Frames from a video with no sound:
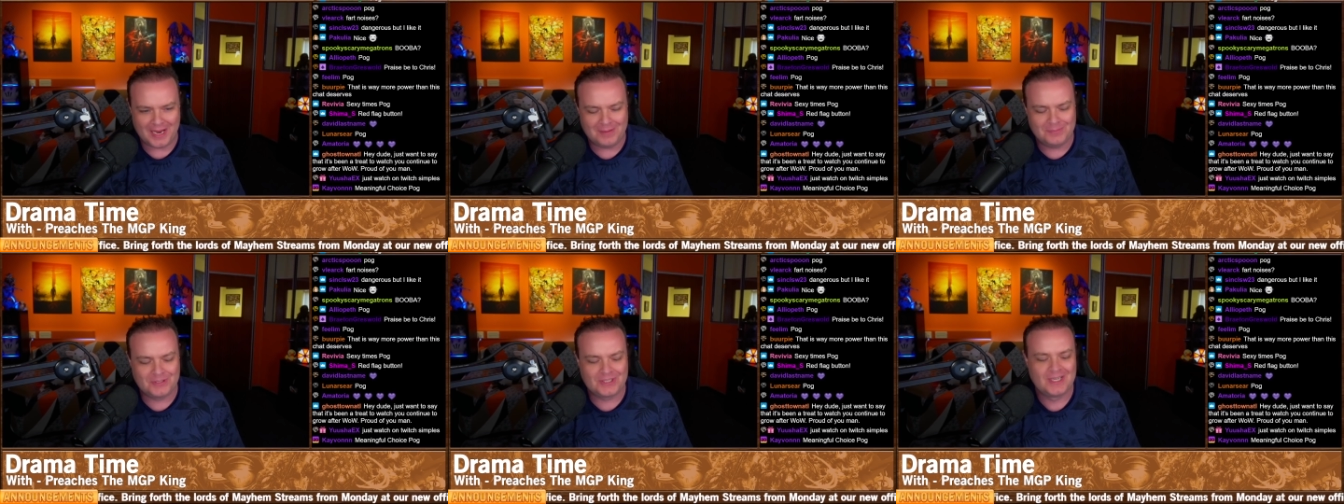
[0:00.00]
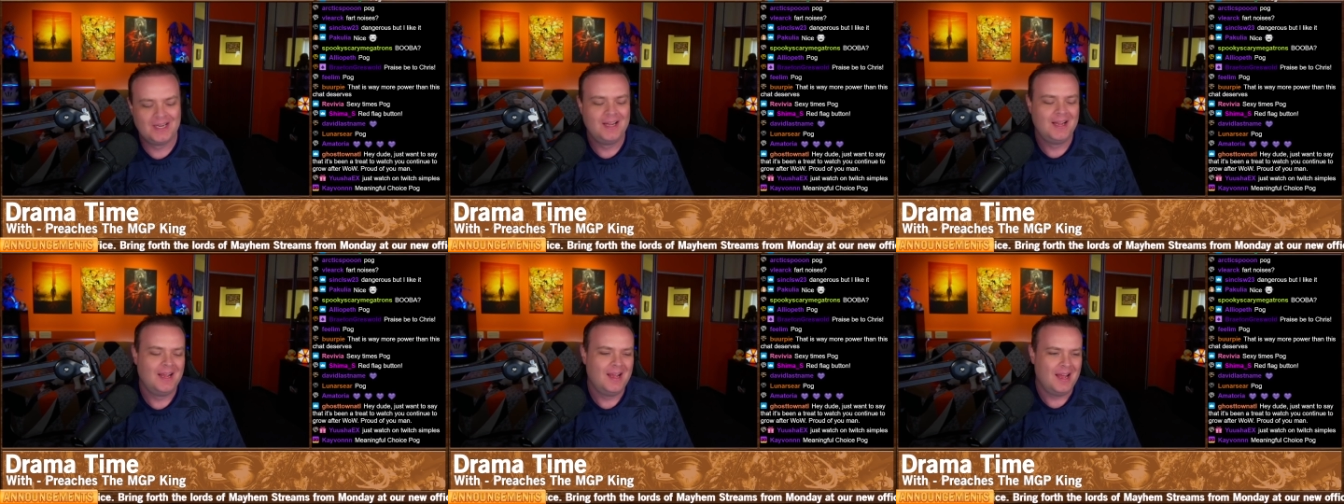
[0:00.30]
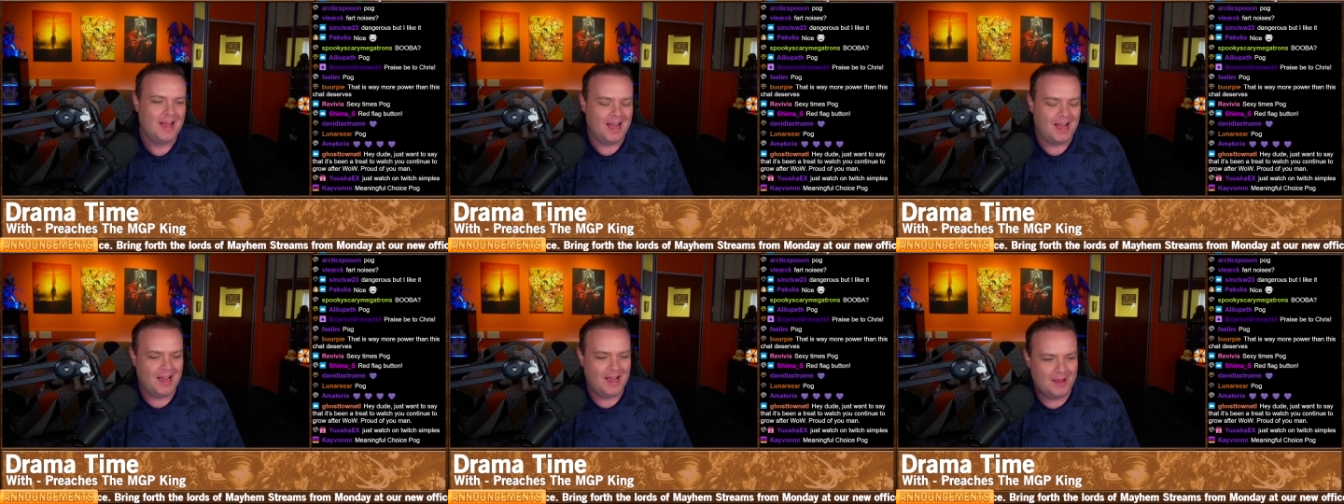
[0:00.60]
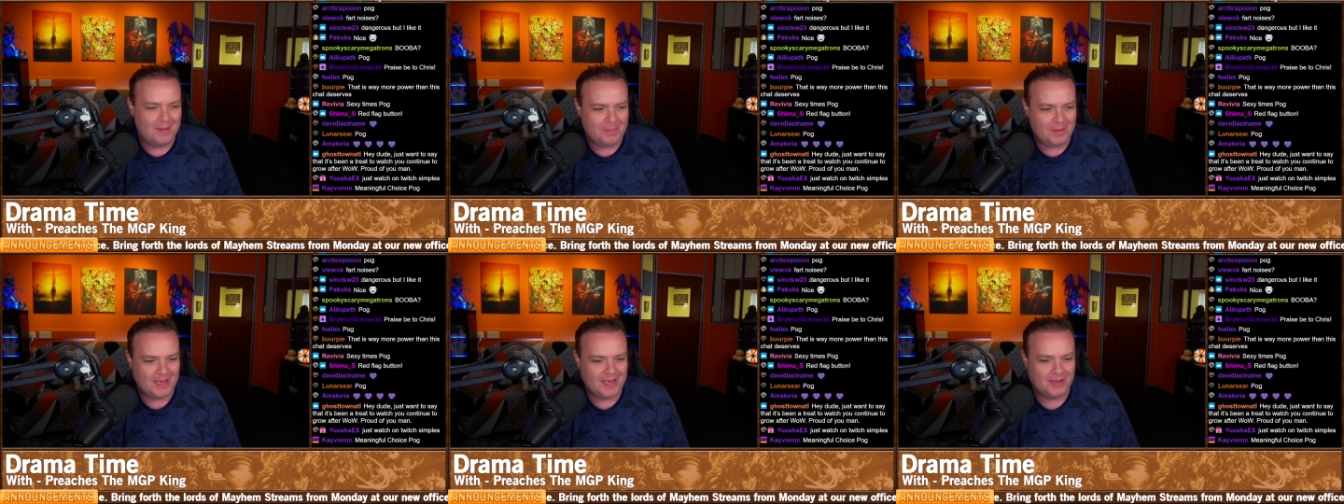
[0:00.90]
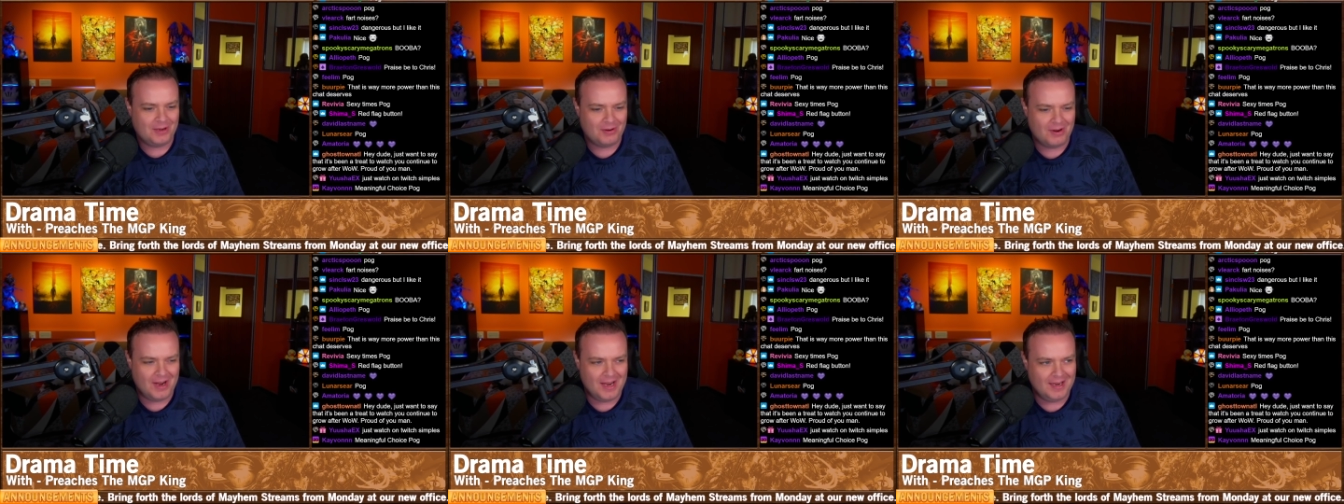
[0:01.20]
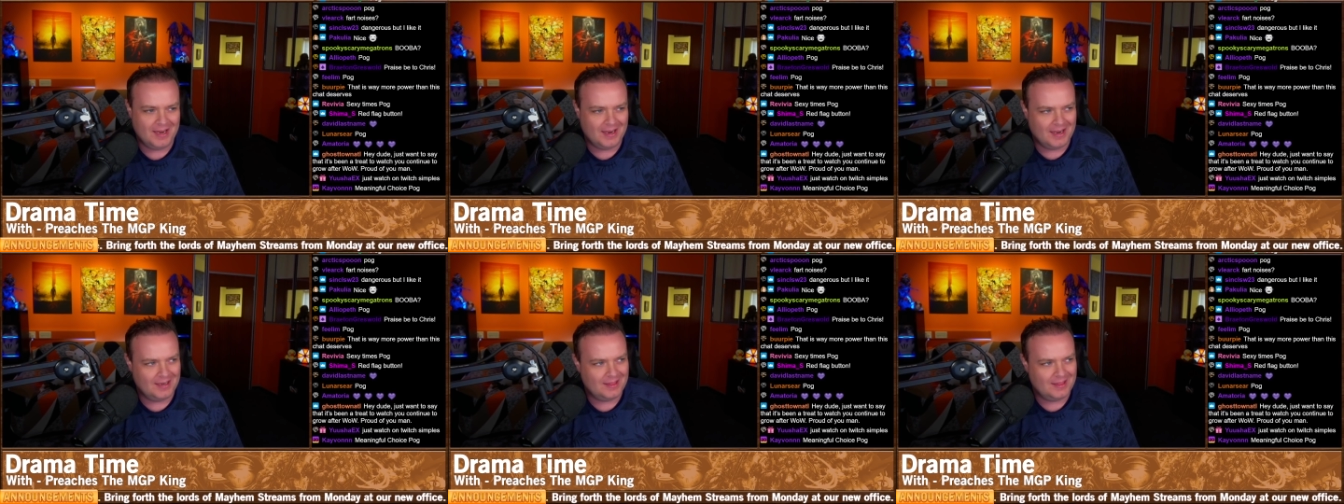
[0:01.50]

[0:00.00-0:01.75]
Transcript: games by crying,